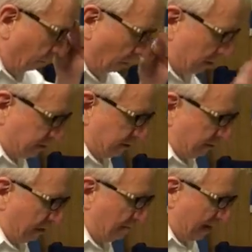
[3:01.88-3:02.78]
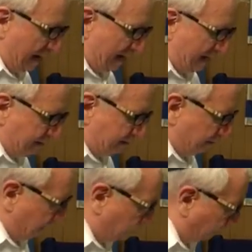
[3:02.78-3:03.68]
was the main
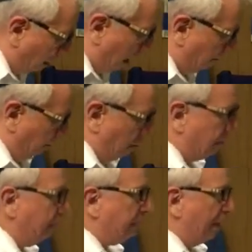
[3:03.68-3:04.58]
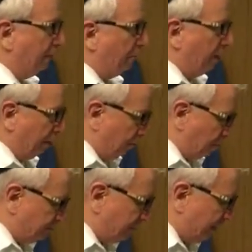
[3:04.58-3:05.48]
problem that
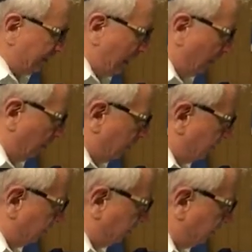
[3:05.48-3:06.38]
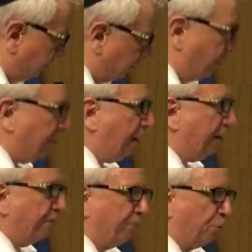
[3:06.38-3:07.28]
was being dealt with in the third
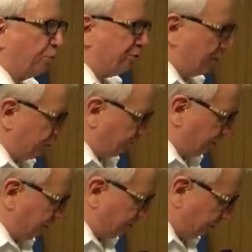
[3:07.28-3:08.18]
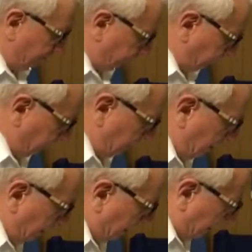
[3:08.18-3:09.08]
and the fourth centuries.
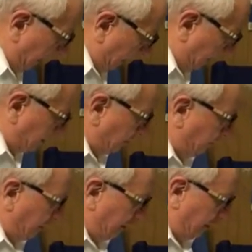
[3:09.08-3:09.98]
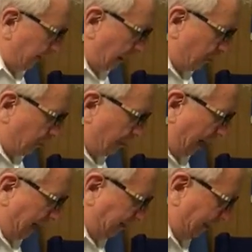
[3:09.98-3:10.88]
Is it really a good
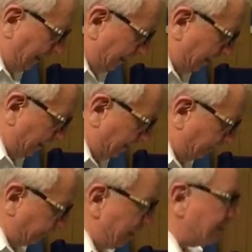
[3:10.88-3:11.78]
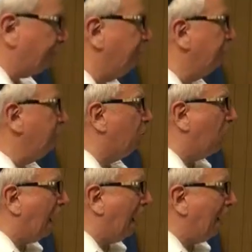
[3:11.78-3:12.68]
idea? Is it really
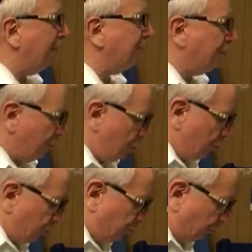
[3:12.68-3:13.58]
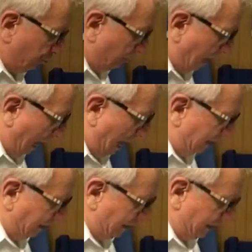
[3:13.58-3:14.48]
wise to
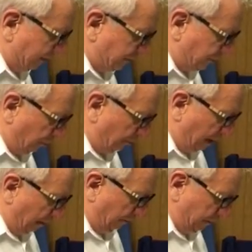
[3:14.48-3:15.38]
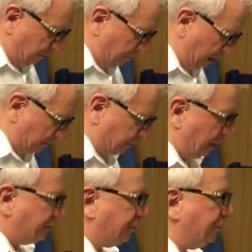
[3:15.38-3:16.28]
blithely insert Arian
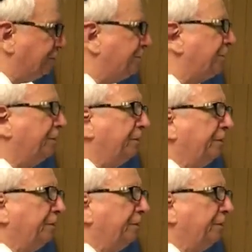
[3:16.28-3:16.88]
translations